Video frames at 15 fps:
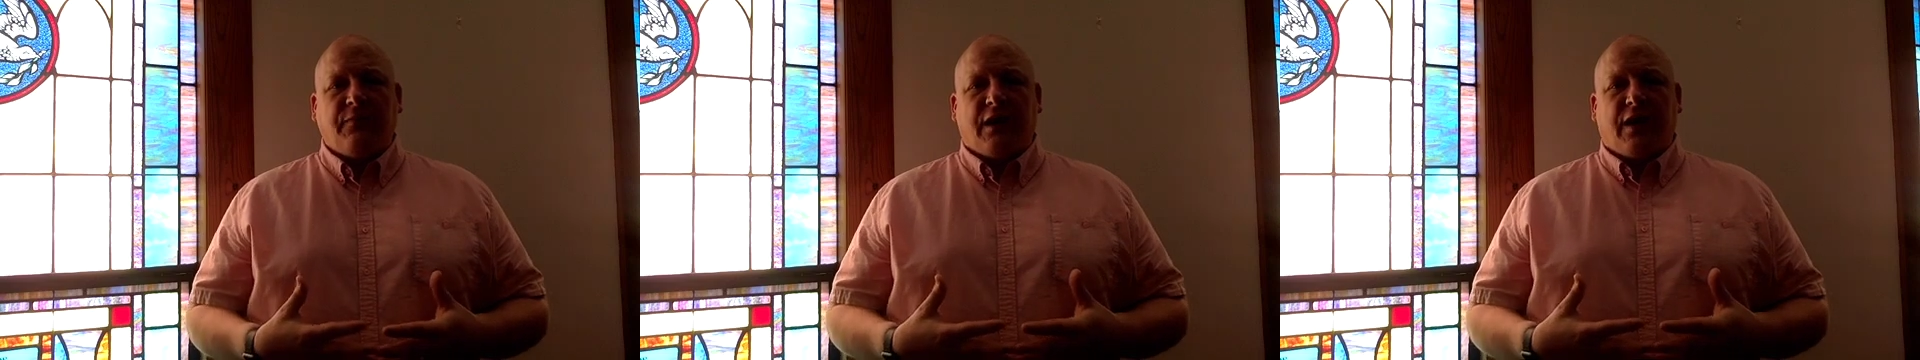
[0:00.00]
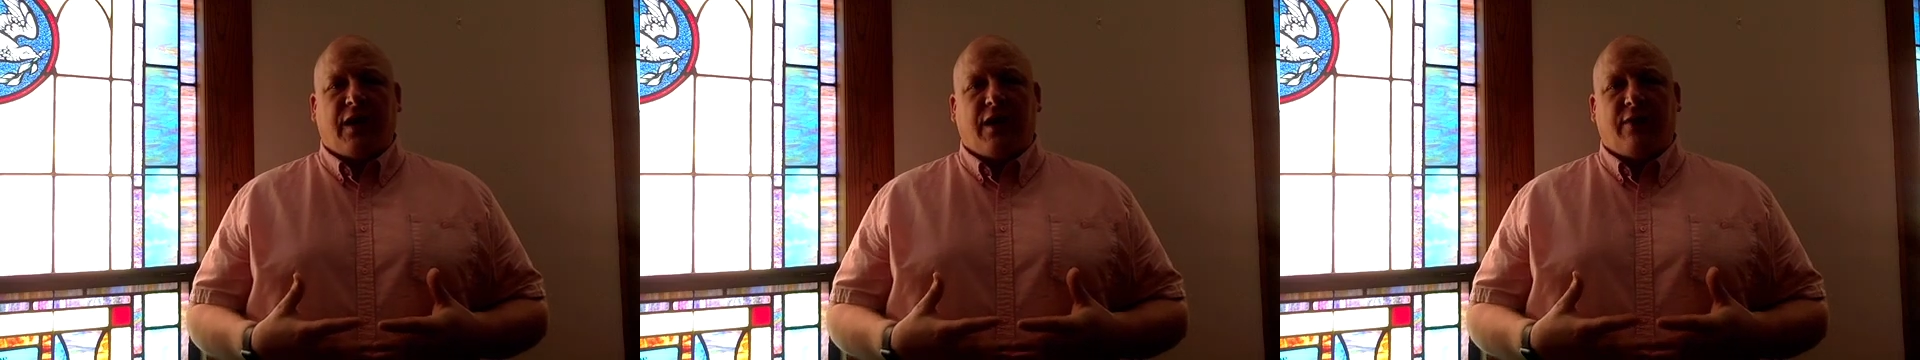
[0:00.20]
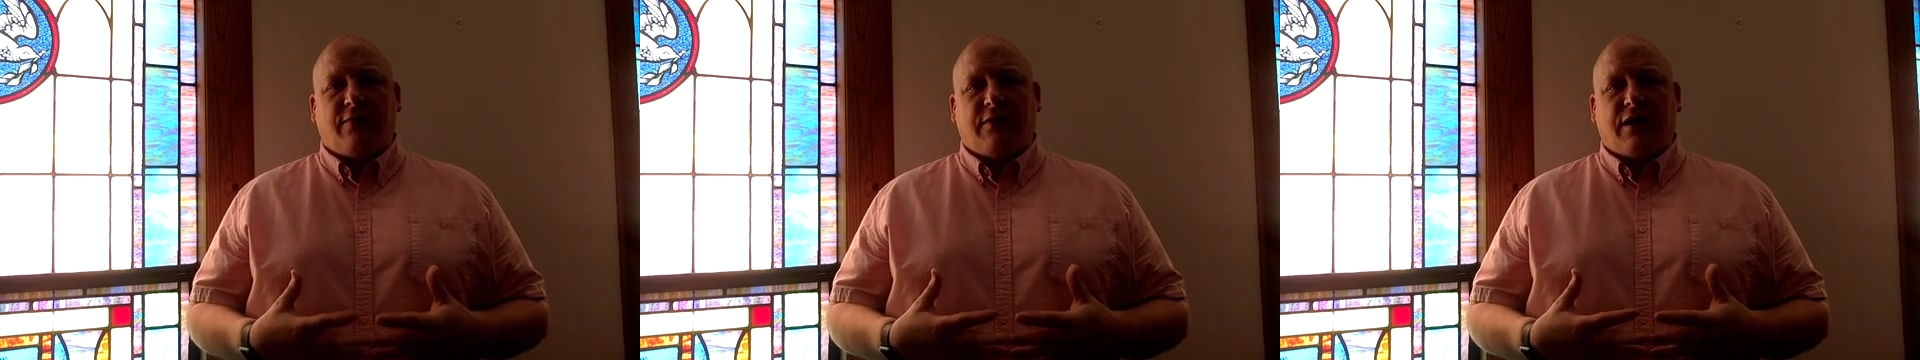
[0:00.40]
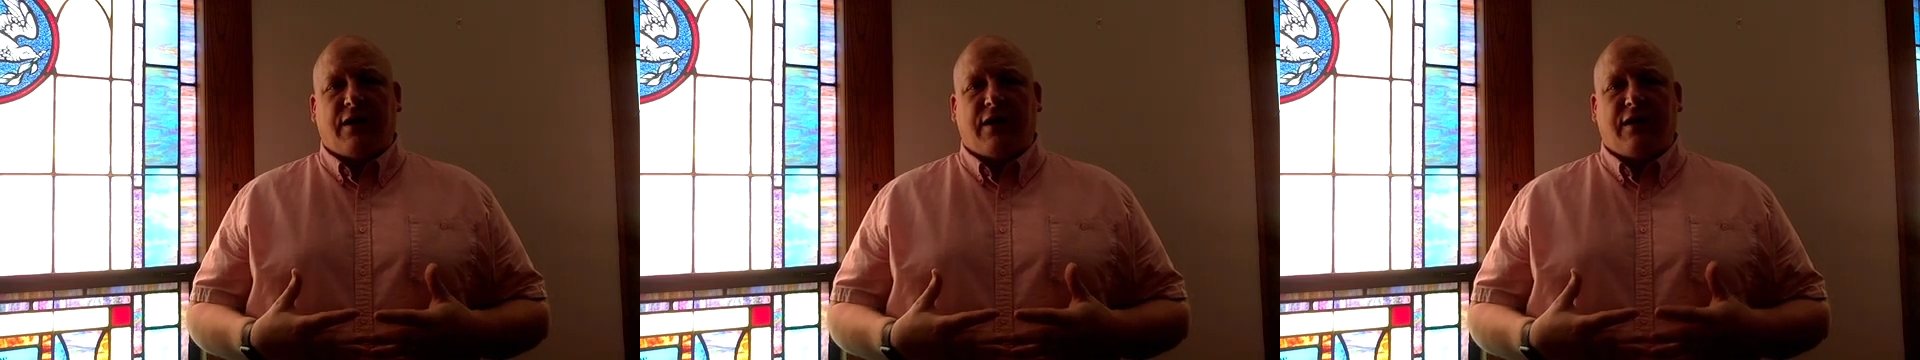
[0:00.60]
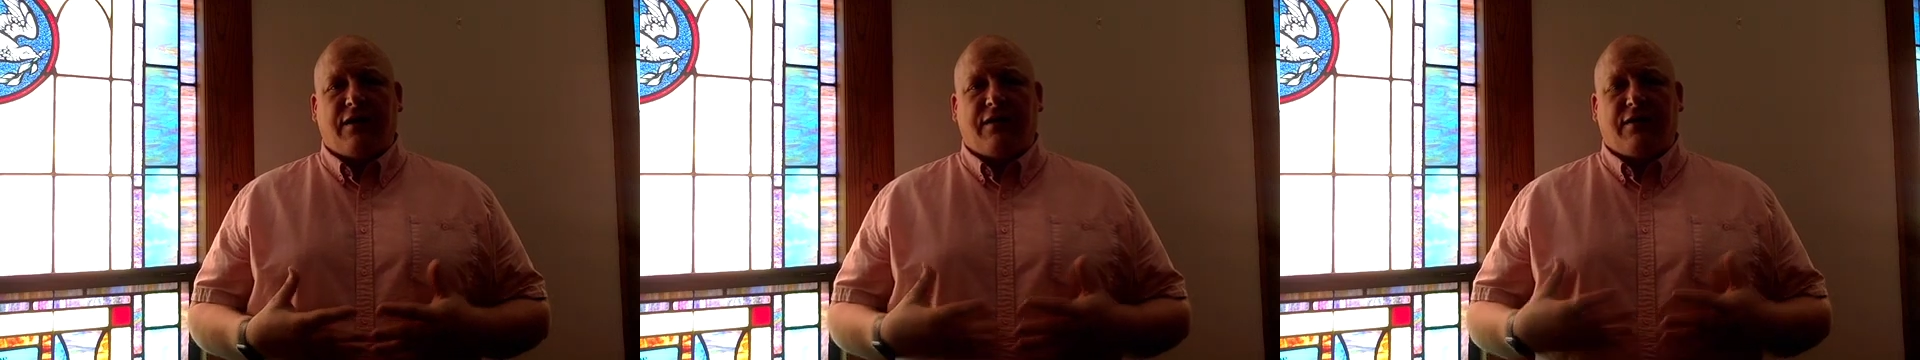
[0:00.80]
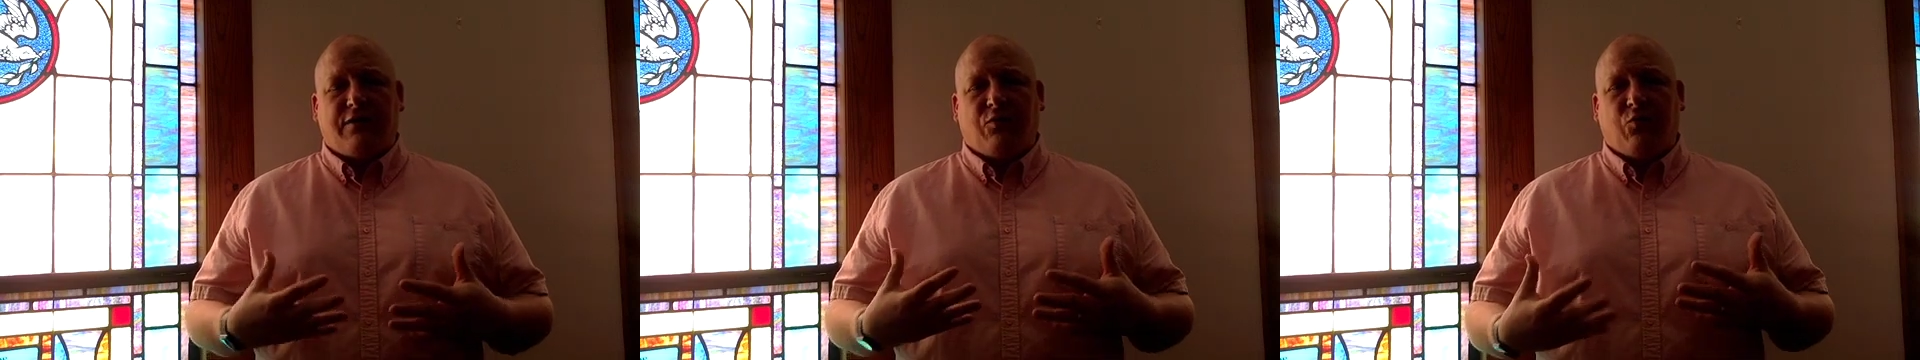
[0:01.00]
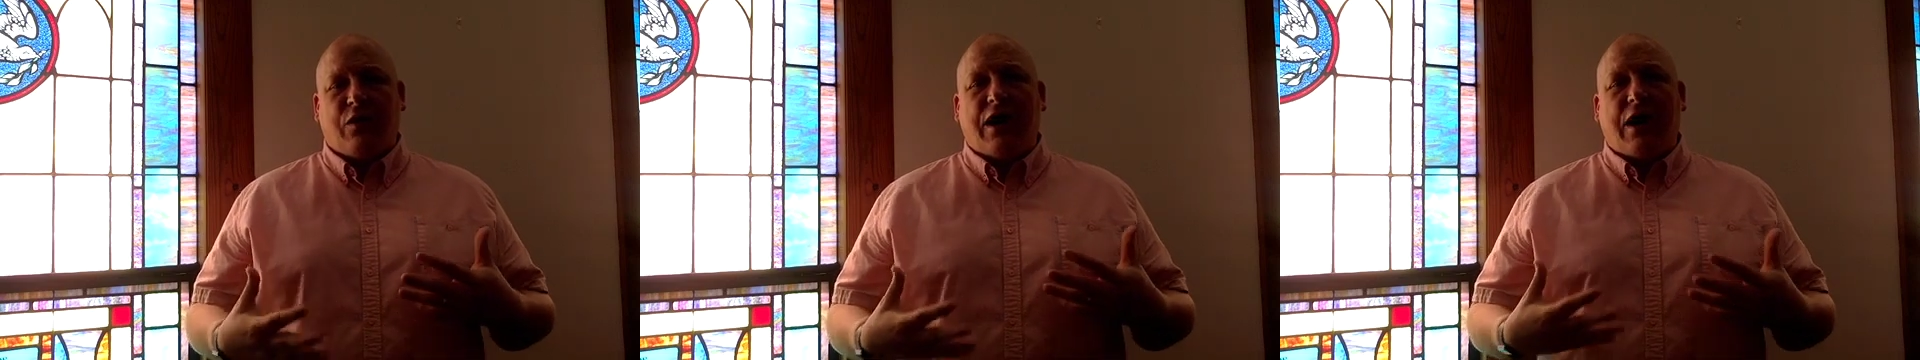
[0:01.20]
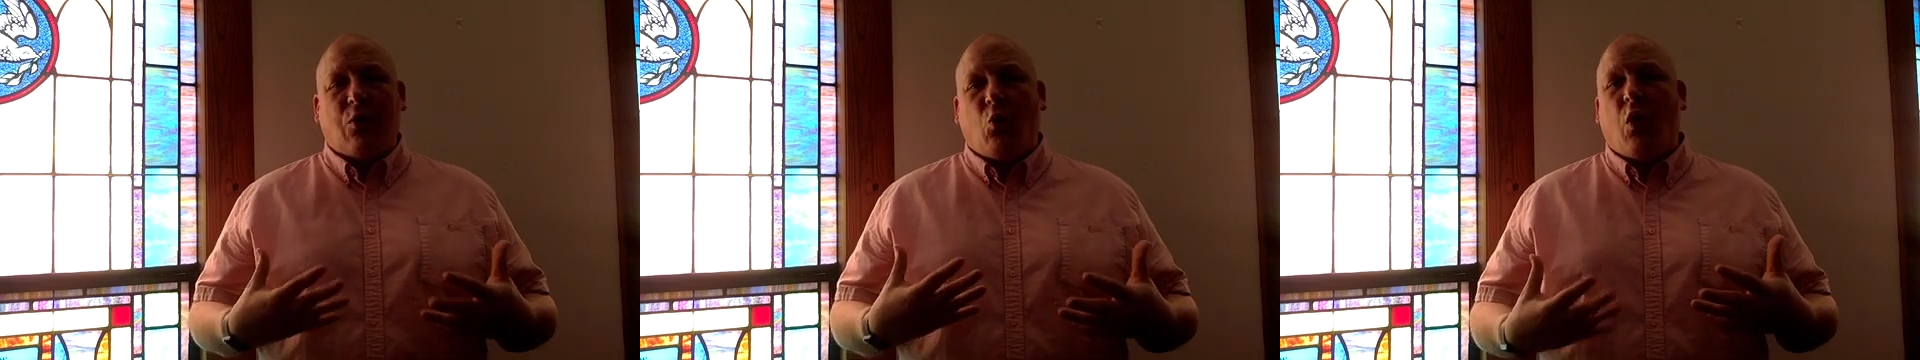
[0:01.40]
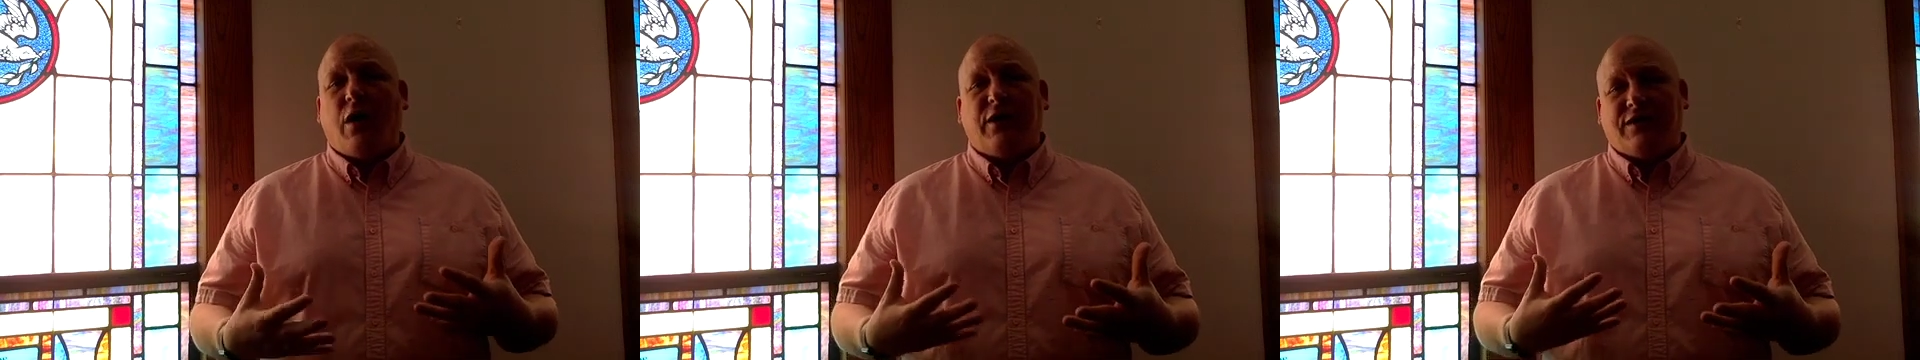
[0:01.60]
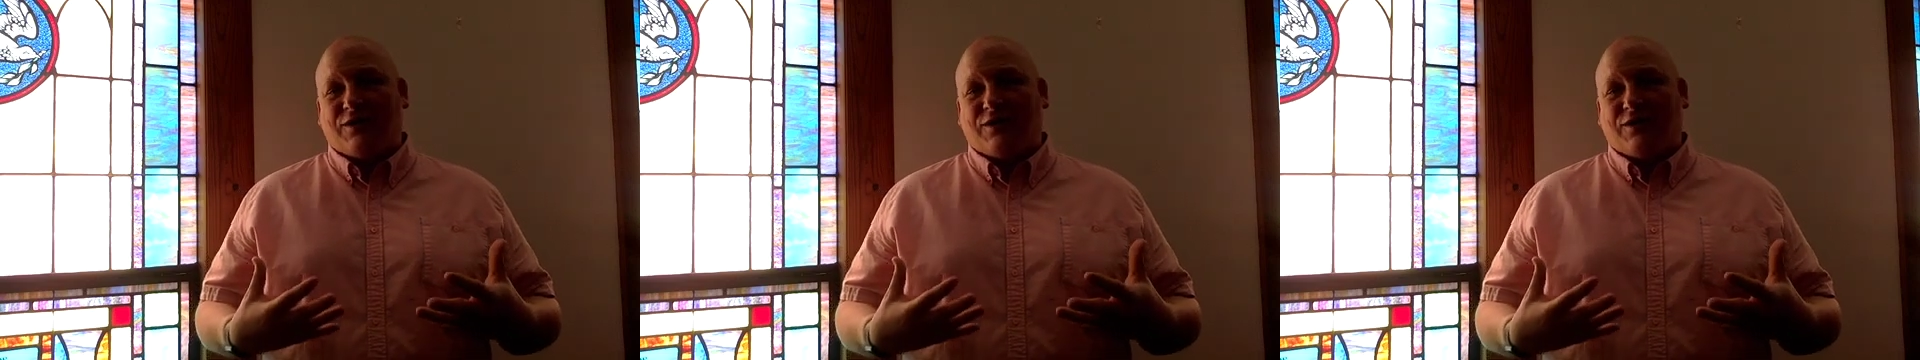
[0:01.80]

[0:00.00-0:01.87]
when I wanted